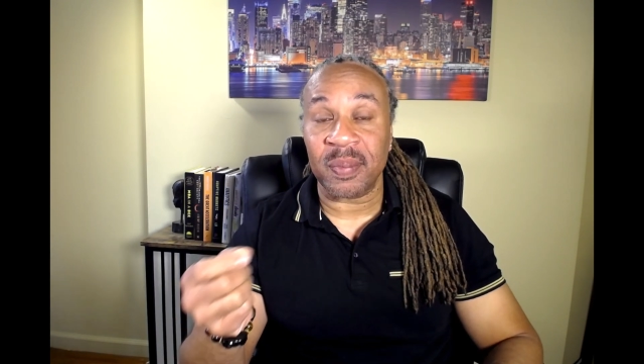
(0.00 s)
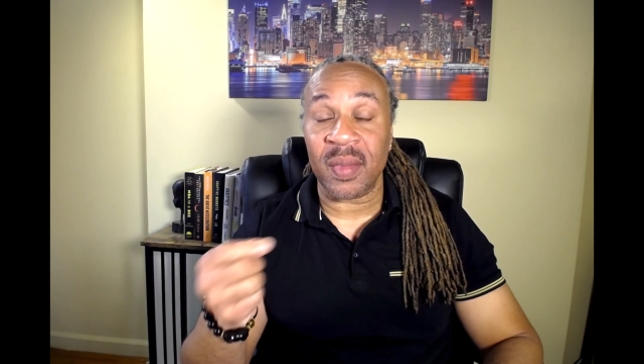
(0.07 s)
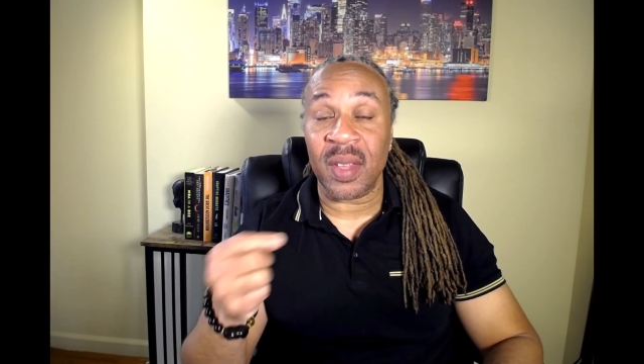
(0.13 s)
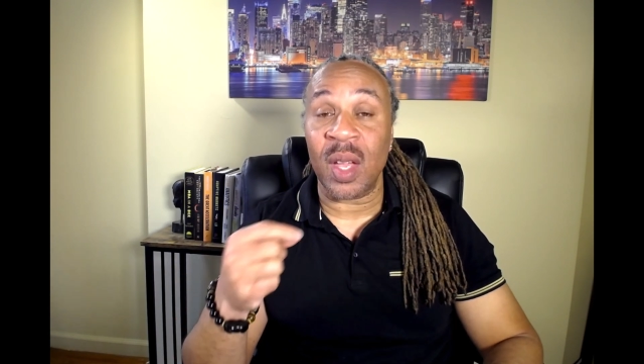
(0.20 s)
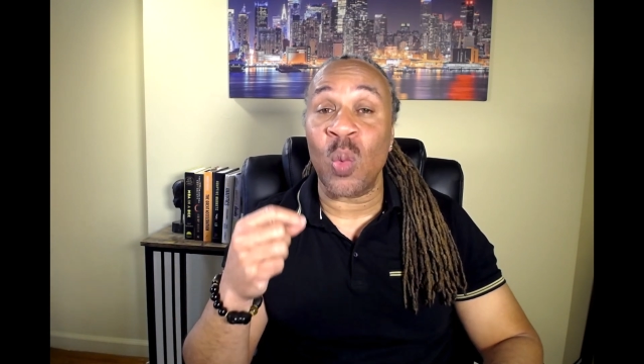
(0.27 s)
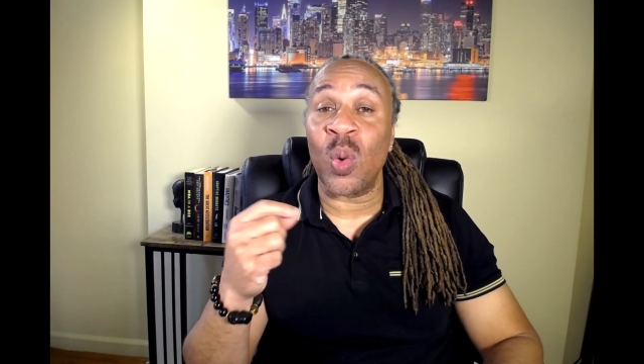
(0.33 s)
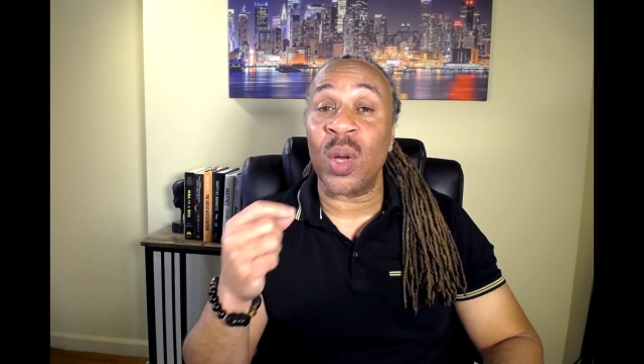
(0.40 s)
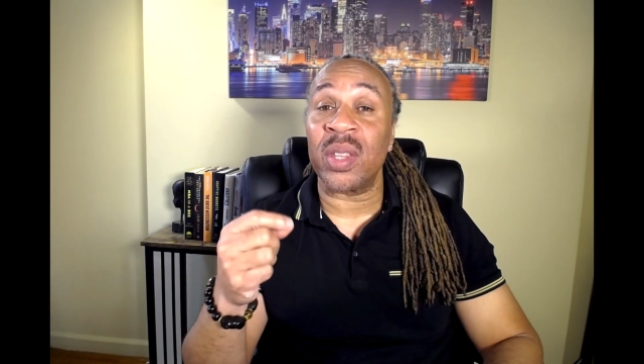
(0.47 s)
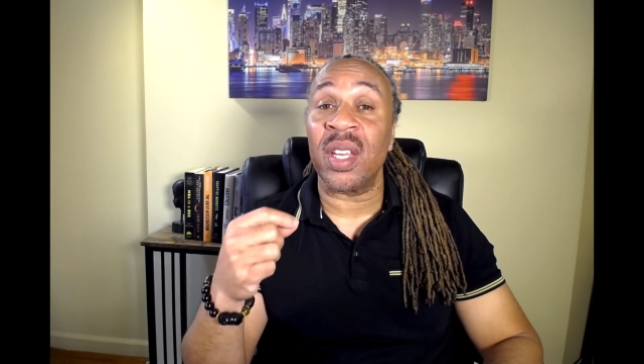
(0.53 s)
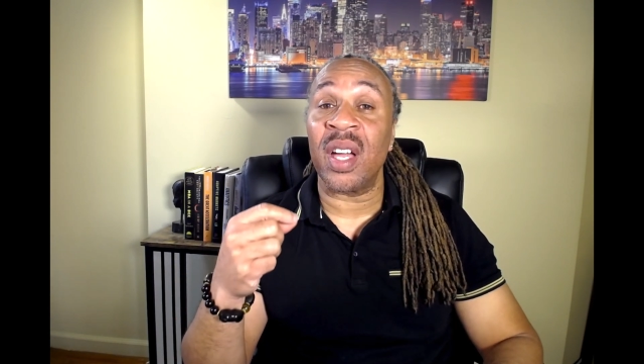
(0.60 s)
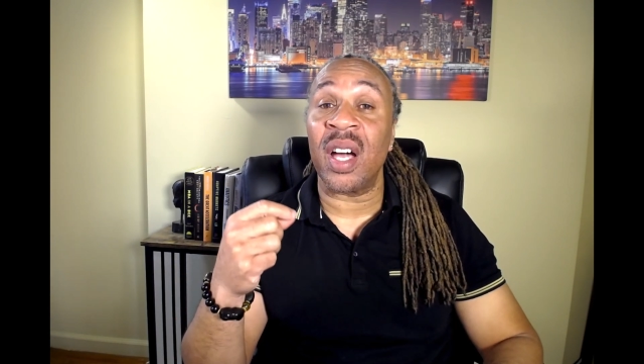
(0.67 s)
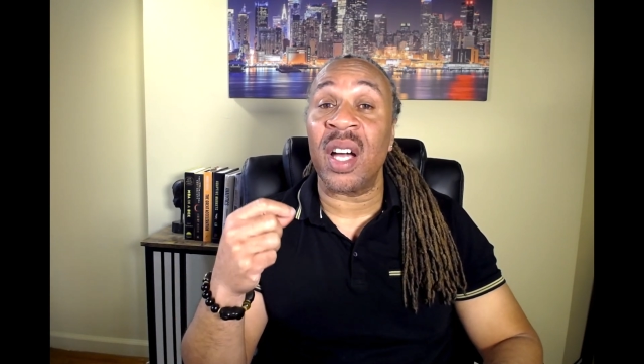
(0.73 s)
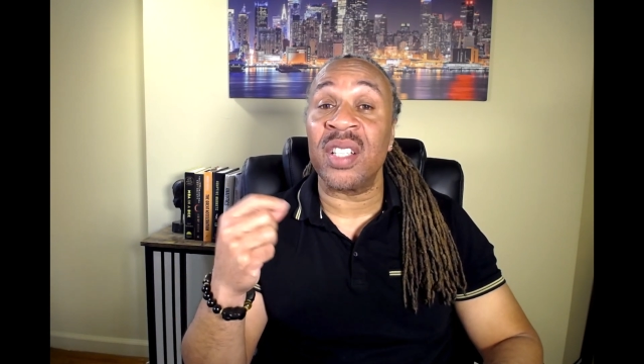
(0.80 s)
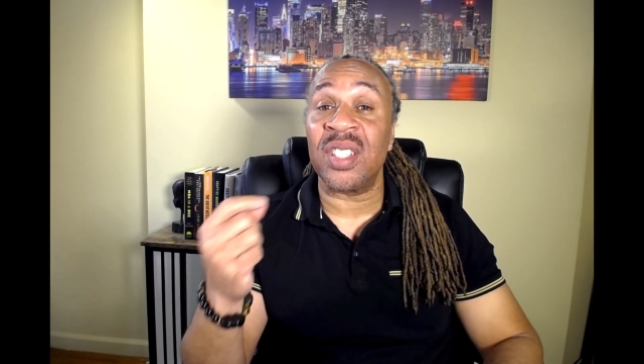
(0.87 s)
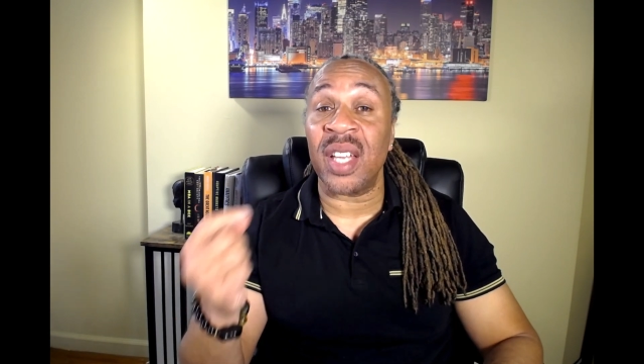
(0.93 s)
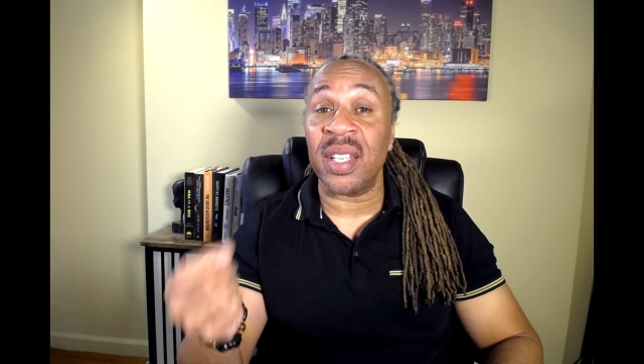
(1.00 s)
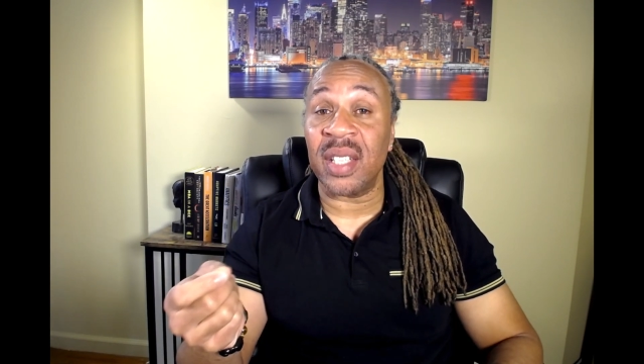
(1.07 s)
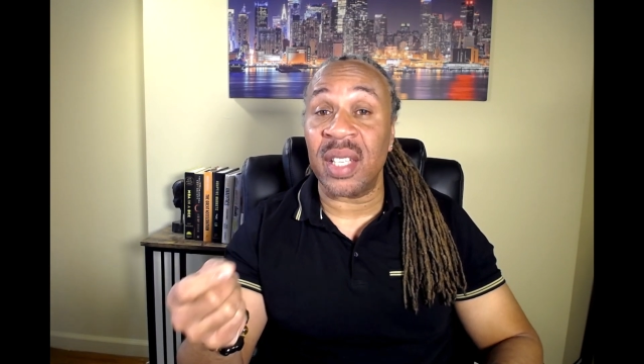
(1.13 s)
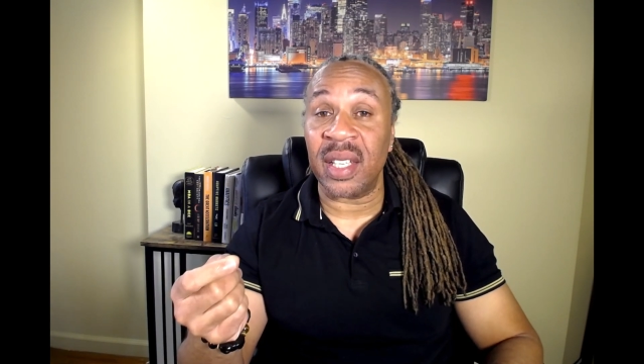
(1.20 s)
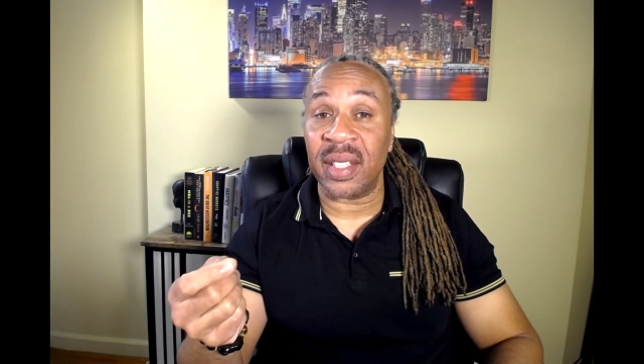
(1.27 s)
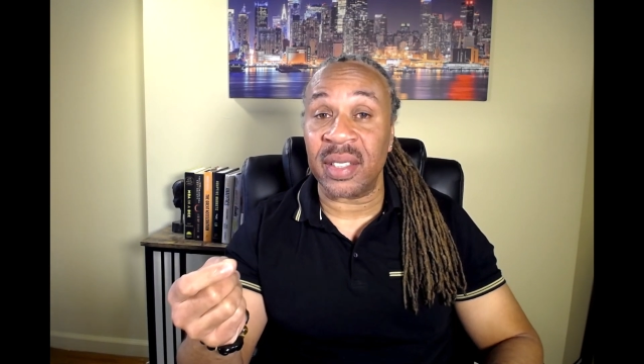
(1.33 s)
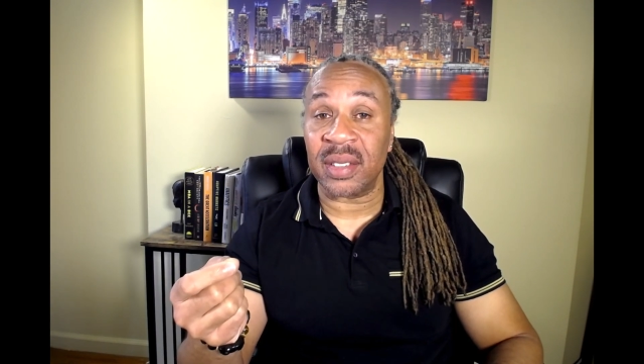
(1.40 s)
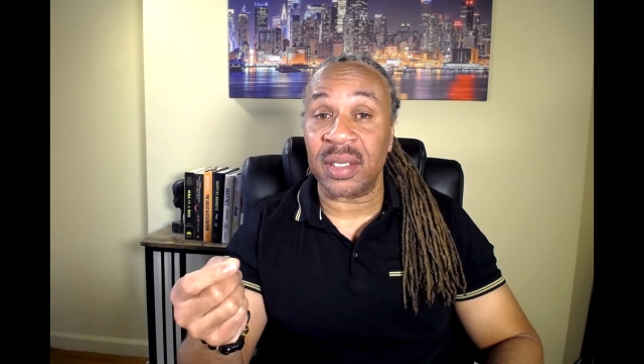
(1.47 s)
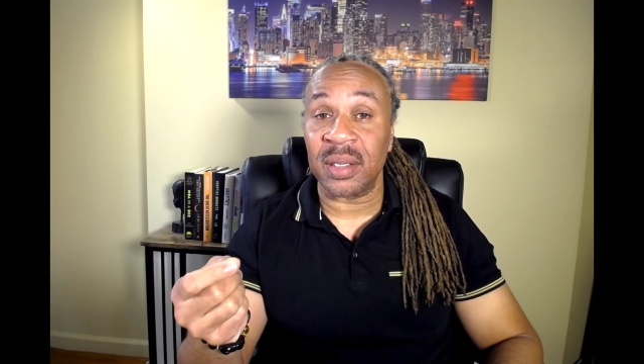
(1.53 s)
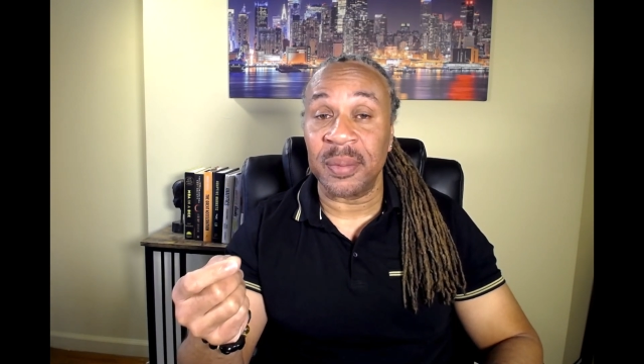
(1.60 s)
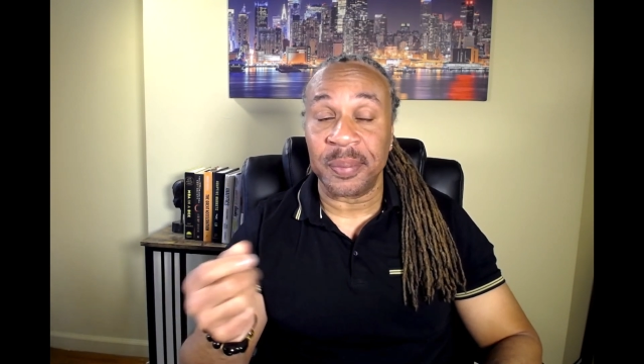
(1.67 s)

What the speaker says: and what their agenda is.